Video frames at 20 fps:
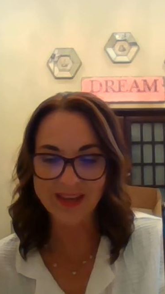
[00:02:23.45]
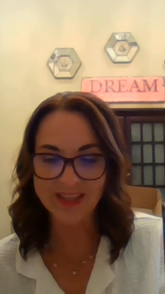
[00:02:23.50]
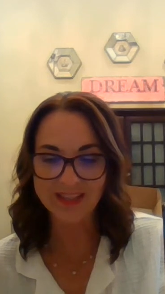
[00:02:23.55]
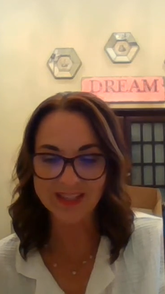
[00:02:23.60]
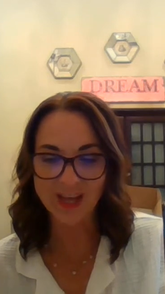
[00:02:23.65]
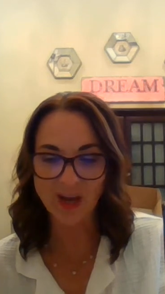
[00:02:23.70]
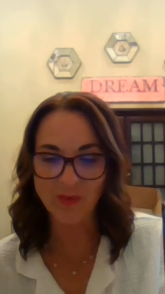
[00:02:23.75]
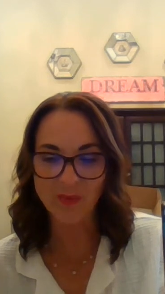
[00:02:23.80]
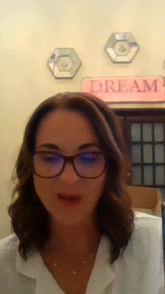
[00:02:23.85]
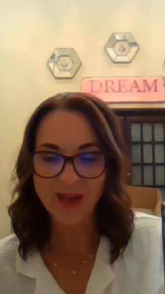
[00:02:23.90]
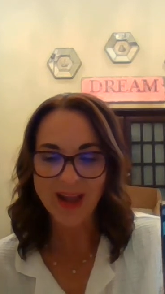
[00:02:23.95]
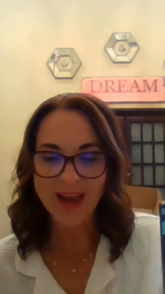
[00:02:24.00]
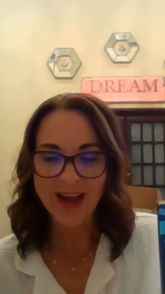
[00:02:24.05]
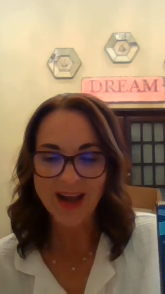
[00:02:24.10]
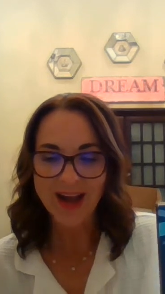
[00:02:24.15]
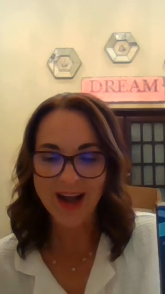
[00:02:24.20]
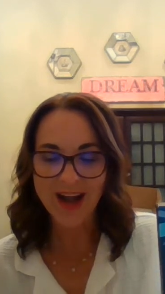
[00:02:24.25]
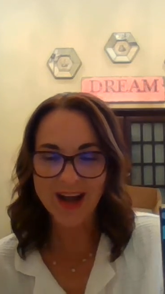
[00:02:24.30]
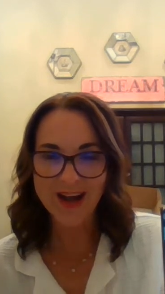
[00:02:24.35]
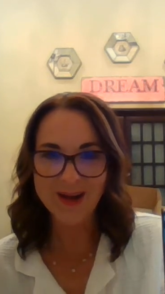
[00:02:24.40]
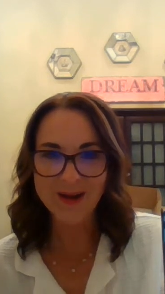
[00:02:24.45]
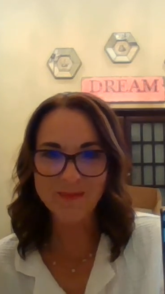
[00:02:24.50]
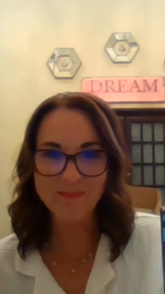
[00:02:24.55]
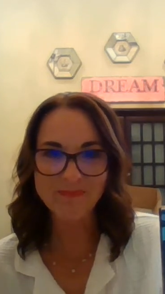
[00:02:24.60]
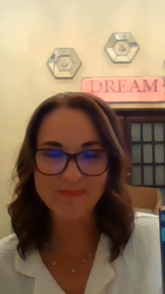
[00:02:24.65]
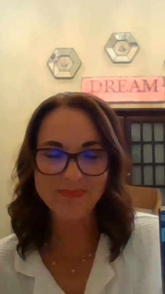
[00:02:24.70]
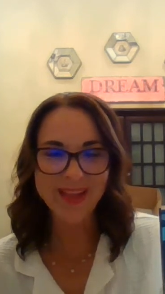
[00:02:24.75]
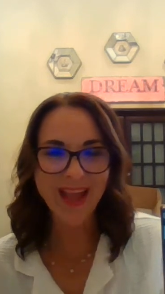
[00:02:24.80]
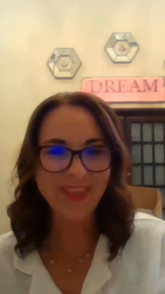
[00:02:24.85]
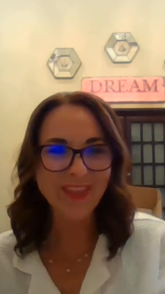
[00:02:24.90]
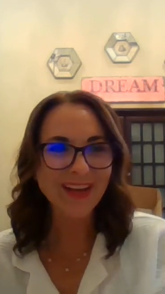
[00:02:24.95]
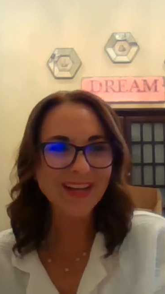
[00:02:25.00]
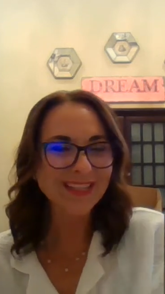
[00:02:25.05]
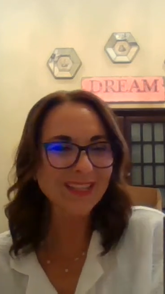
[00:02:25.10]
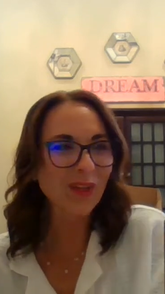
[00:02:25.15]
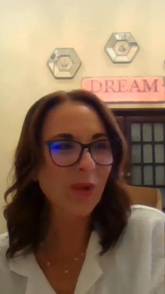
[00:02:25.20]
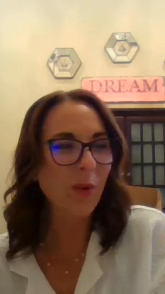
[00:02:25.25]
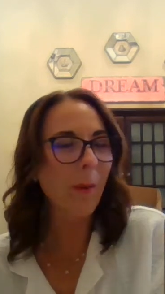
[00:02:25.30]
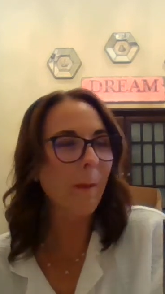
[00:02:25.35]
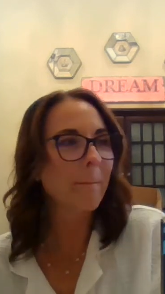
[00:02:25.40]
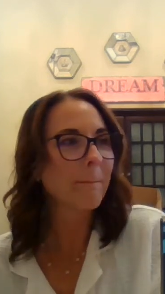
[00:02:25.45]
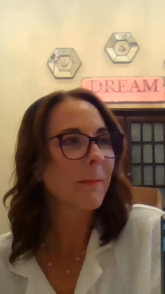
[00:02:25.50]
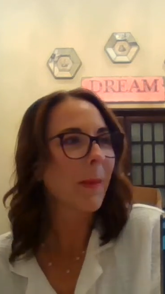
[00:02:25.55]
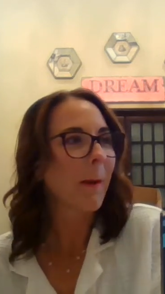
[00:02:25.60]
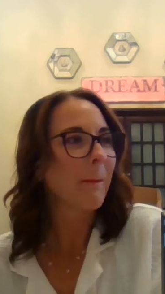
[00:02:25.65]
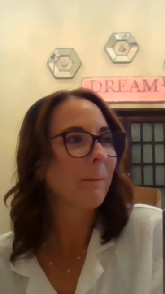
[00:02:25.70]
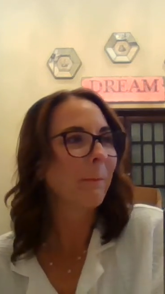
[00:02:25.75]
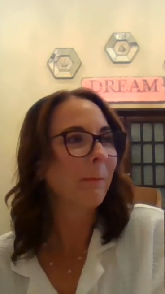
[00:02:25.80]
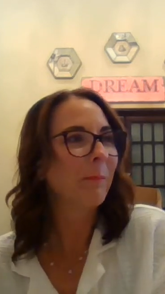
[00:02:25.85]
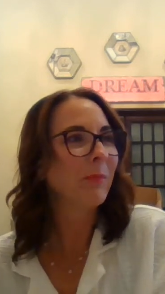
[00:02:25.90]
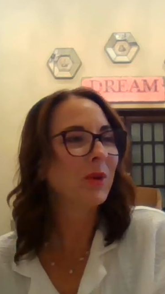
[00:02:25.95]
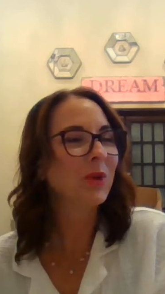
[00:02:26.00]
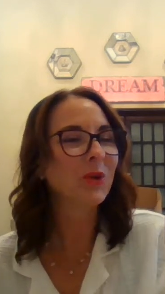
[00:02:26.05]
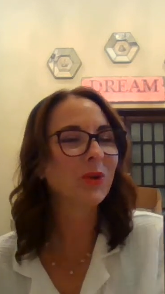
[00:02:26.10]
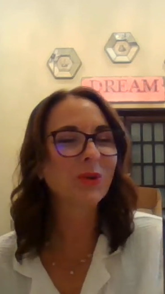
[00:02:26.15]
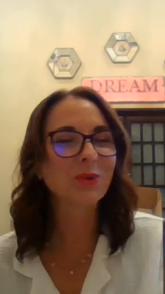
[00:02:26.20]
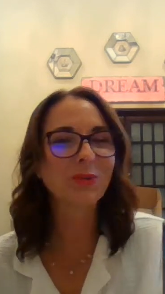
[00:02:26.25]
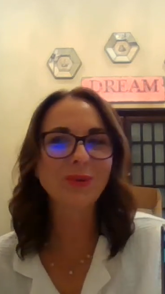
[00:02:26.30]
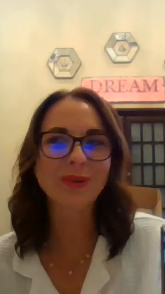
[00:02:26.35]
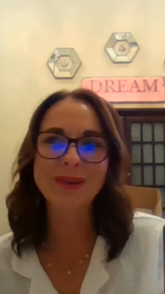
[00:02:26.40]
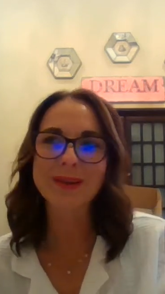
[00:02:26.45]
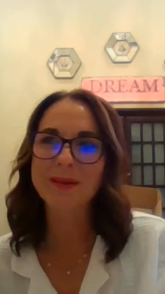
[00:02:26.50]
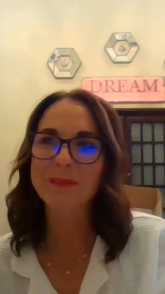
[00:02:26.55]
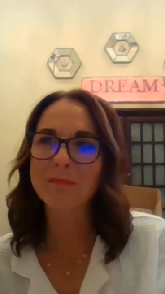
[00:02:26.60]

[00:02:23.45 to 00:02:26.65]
So I think it's a little mood